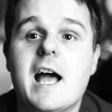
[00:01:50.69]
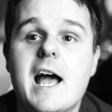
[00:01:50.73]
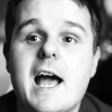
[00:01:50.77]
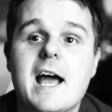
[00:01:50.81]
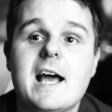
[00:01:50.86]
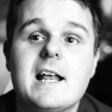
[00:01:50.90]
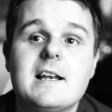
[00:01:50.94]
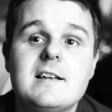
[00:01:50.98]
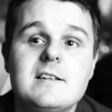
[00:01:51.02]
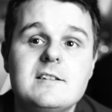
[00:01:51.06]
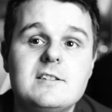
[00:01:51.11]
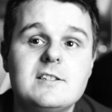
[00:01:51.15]

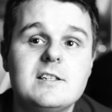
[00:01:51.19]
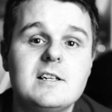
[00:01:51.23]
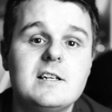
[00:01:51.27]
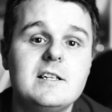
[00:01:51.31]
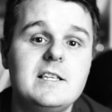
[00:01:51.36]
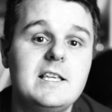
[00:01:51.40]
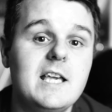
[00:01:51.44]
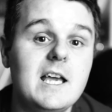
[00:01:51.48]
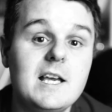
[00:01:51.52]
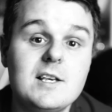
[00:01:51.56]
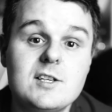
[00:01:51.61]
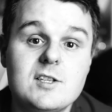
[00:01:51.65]
And uh,
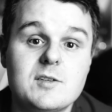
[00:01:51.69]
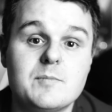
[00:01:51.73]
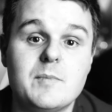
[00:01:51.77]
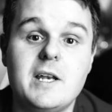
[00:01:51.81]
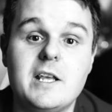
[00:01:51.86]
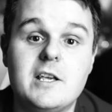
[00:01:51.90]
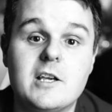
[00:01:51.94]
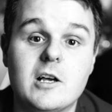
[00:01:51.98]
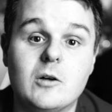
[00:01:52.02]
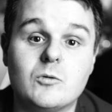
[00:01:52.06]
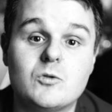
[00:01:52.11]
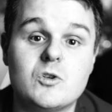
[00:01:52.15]
yes,
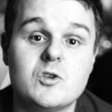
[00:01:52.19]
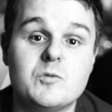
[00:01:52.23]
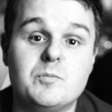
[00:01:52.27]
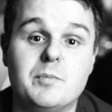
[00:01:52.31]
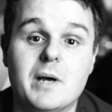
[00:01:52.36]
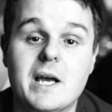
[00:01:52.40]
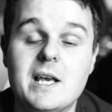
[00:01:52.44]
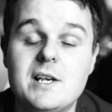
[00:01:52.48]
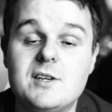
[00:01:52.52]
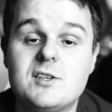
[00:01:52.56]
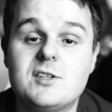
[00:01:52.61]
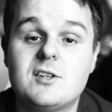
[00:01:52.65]
many cultures
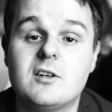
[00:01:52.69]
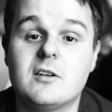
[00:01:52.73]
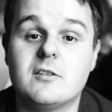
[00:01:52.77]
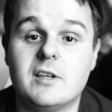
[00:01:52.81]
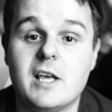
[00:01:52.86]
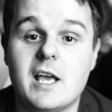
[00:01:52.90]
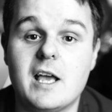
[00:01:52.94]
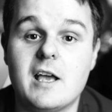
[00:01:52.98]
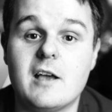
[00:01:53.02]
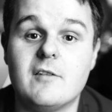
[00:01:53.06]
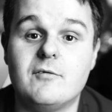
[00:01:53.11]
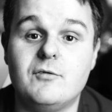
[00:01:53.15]
based
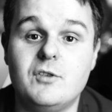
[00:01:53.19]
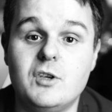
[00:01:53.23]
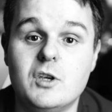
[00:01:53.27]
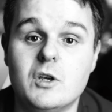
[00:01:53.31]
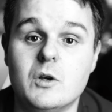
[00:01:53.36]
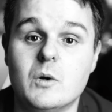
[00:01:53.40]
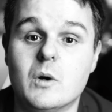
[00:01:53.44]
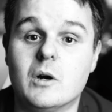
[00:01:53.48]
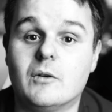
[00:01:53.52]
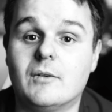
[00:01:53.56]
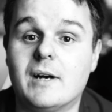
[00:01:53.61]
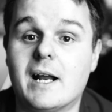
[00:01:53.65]
their
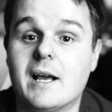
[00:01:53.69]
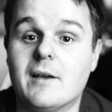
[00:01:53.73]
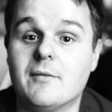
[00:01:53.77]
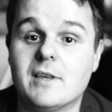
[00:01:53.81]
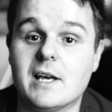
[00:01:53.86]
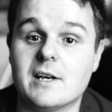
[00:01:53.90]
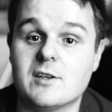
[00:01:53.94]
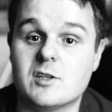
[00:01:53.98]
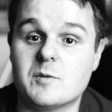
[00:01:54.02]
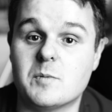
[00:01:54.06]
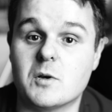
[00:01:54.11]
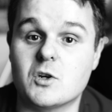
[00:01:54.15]
view around
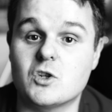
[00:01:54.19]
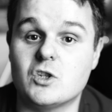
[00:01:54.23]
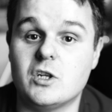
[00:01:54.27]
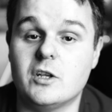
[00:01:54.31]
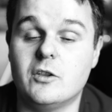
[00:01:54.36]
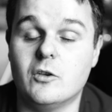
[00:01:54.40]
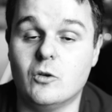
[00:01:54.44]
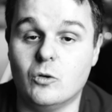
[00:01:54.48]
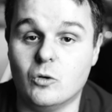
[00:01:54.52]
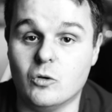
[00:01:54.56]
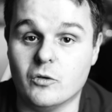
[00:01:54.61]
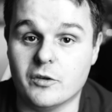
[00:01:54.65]
that, especially
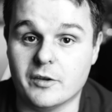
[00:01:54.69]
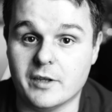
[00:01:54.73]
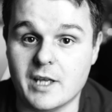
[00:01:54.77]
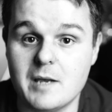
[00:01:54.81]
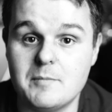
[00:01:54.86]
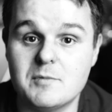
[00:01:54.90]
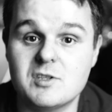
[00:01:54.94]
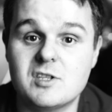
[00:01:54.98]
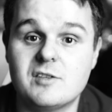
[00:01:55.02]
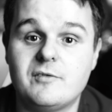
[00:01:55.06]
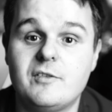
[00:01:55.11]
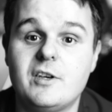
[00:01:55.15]
in the Northern
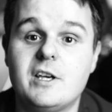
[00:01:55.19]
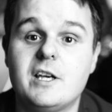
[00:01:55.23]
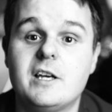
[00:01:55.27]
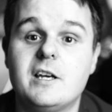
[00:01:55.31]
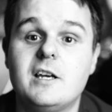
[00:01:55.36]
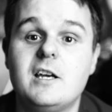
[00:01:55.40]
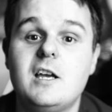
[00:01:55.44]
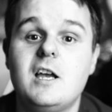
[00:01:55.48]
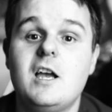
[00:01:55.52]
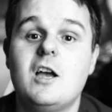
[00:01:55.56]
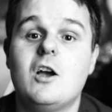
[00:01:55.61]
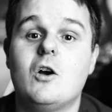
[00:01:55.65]

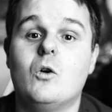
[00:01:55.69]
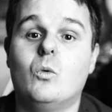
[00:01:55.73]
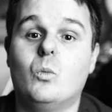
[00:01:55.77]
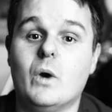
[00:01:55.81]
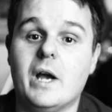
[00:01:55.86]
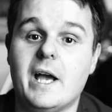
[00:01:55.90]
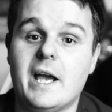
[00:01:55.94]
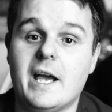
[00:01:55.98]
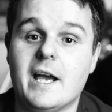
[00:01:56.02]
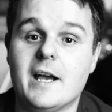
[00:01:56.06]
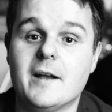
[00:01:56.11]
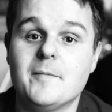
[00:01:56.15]
Hemisphere,
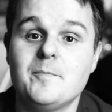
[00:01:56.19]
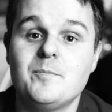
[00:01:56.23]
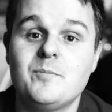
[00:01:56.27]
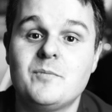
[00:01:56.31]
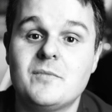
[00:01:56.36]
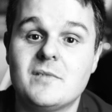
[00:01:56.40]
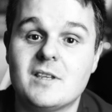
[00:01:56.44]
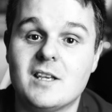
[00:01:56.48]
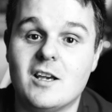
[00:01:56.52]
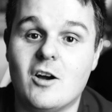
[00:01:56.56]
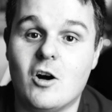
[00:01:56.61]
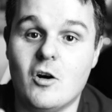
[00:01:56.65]
where
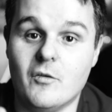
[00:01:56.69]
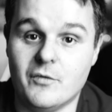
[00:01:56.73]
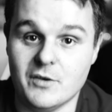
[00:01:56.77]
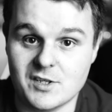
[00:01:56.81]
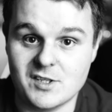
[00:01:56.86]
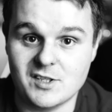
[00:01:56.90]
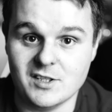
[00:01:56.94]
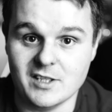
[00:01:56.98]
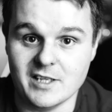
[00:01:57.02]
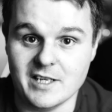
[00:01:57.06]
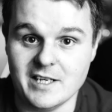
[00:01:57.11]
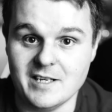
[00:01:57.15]

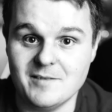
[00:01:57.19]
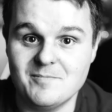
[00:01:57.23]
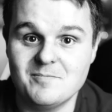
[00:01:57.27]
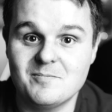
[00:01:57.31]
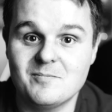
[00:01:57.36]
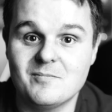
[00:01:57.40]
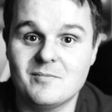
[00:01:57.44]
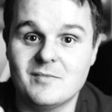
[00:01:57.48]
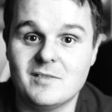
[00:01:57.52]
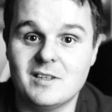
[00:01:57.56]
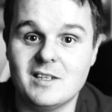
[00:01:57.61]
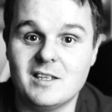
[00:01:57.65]
obviously
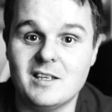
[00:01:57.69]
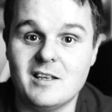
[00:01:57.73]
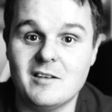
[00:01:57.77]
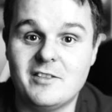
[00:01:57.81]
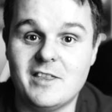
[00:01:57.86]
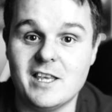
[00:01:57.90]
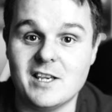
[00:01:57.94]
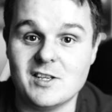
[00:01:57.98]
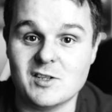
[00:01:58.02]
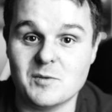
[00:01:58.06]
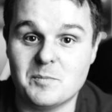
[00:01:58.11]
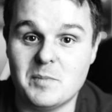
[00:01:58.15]

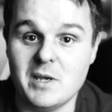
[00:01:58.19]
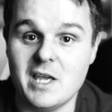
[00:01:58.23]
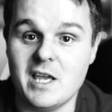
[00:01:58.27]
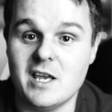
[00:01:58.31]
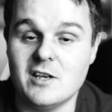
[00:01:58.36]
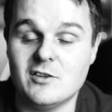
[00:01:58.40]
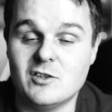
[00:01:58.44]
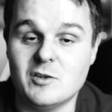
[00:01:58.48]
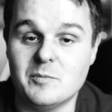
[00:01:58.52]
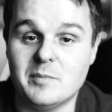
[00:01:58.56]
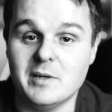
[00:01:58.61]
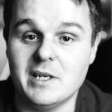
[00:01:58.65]
things
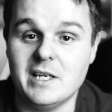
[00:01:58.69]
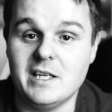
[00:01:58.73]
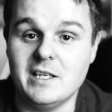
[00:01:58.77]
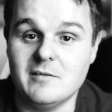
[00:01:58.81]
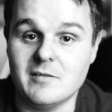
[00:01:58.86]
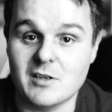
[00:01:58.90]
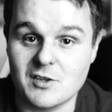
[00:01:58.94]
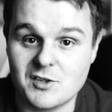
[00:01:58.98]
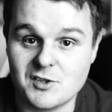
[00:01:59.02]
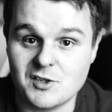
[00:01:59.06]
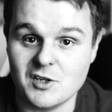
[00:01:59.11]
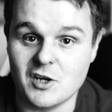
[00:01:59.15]
appeared to be
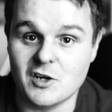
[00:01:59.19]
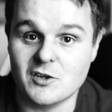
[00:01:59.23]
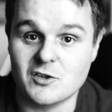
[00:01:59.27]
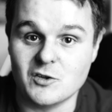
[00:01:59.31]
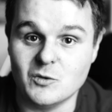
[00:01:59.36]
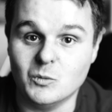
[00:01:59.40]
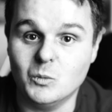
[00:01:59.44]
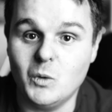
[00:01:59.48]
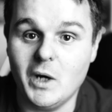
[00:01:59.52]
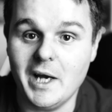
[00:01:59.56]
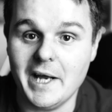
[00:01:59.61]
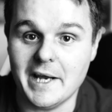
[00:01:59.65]
a
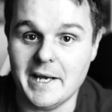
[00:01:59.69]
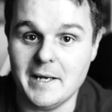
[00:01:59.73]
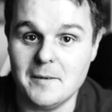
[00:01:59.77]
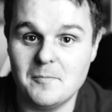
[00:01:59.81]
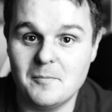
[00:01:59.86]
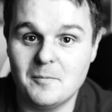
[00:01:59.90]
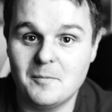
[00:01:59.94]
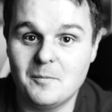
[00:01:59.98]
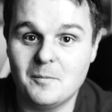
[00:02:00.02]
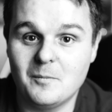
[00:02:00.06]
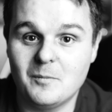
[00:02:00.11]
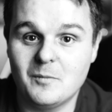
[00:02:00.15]
certain way
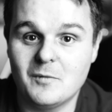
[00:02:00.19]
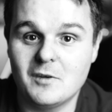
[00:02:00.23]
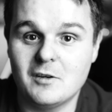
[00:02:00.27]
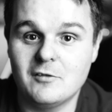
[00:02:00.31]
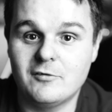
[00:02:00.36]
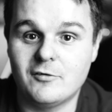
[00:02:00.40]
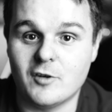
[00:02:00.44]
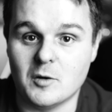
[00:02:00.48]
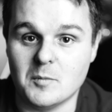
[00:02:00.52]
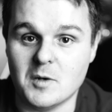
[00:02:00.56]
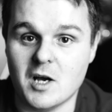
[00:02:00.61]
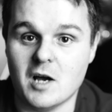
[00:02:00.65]

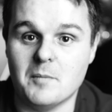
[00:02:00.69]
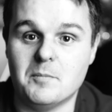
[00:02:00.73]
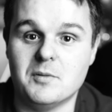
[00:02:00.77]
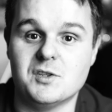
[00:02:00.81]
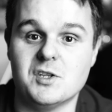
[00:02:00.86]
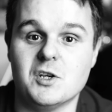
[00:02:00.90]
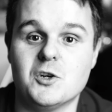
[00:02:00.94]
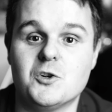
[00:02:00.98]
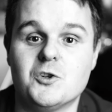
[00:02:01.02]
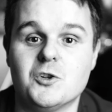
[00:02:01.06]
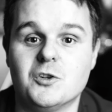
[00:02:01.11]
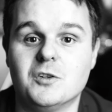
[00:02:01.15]
from our
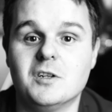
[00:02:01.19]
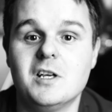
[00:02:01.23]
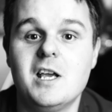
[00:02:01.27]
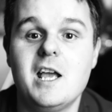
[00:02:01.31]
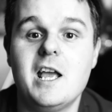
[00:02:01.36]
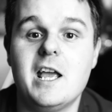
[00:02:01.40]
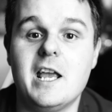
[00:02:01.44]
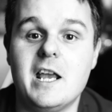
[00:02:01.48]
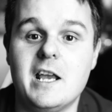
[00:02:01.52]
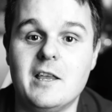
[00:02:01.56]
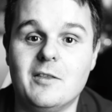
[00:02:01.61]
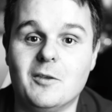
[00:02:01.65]
position
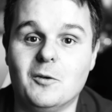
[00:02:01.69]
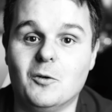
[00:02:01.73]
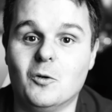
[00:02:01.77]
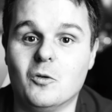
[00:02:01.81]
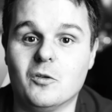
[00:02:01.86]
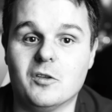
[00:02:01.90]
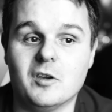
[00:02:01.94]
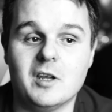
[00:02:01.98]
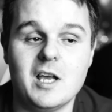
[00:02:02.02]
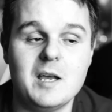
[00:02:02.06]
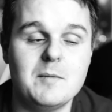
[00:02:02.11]
in the Northern